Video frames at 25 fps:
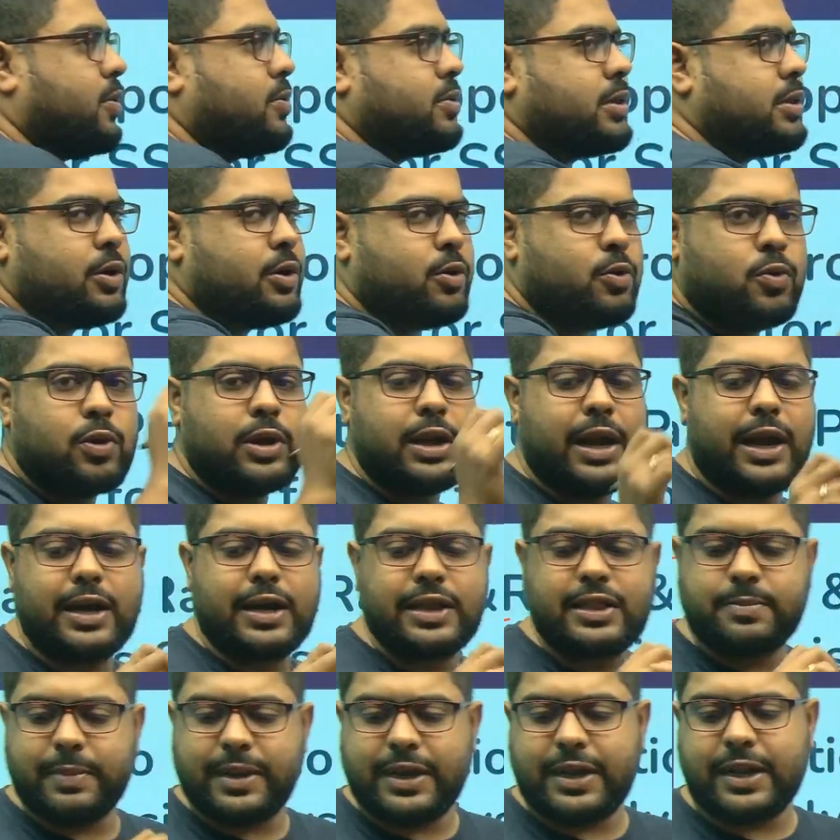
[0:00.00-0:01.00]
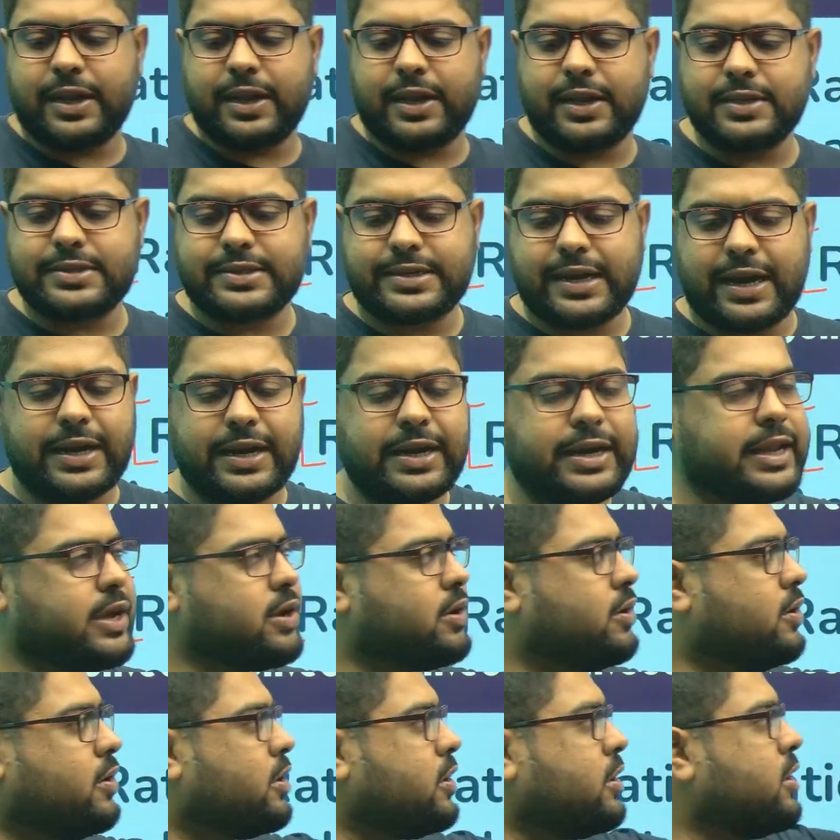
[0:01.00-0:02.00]
the whole arithmetic is standing
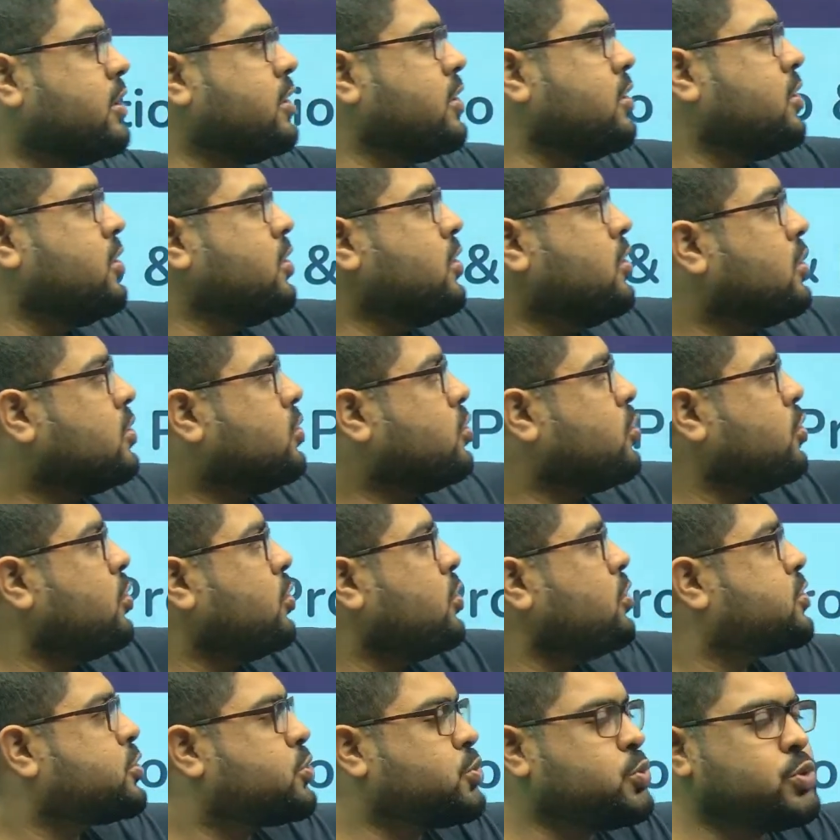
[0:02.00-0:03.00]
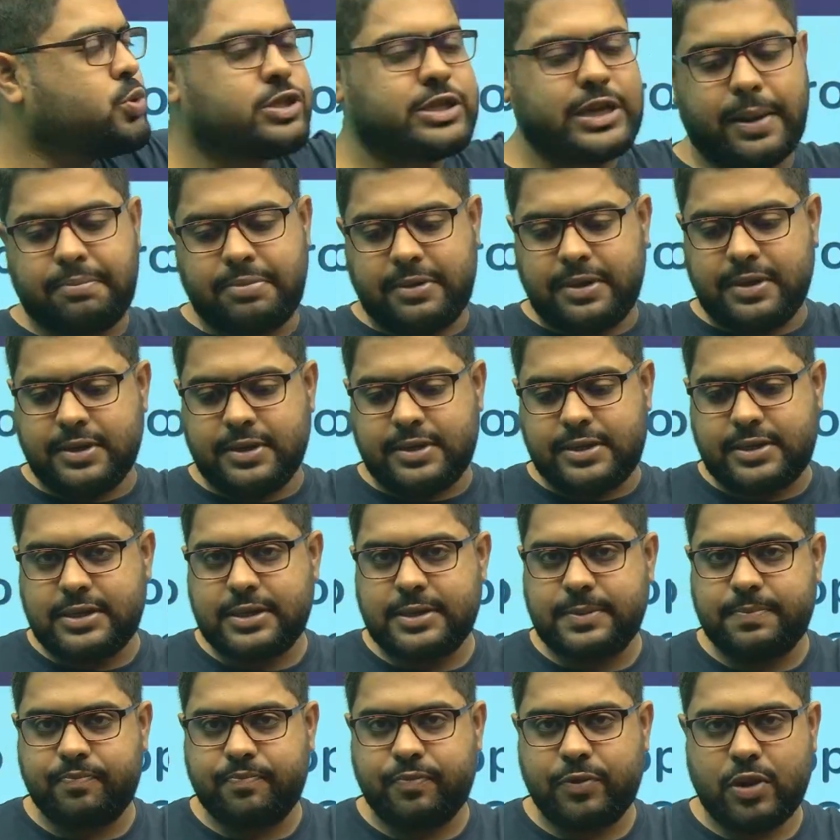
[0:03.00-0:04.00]
on those two chapters.
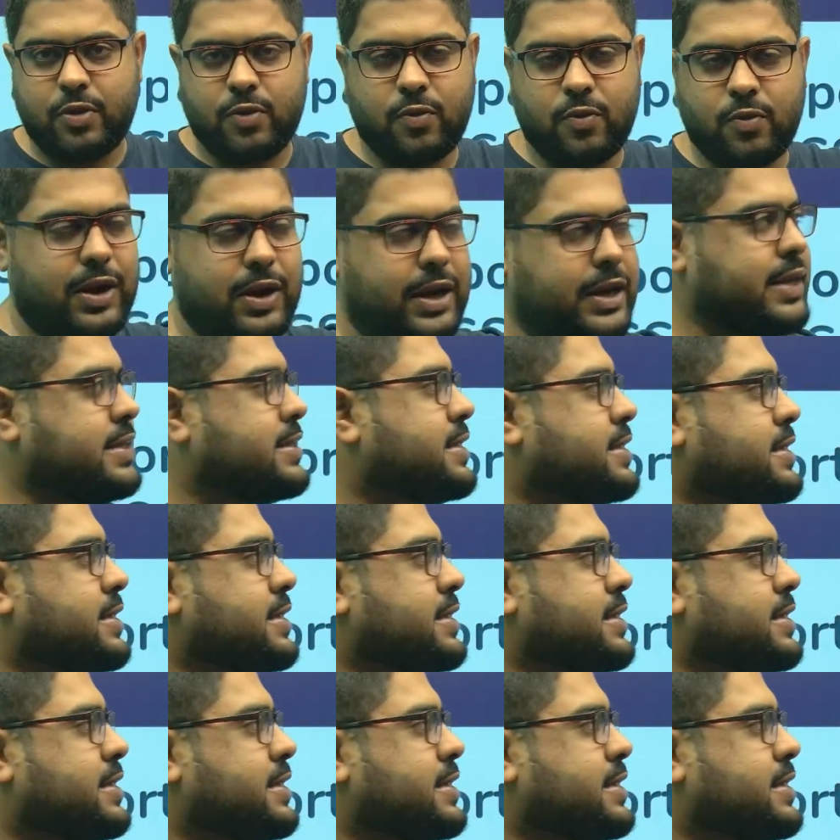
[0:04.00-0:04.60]
One is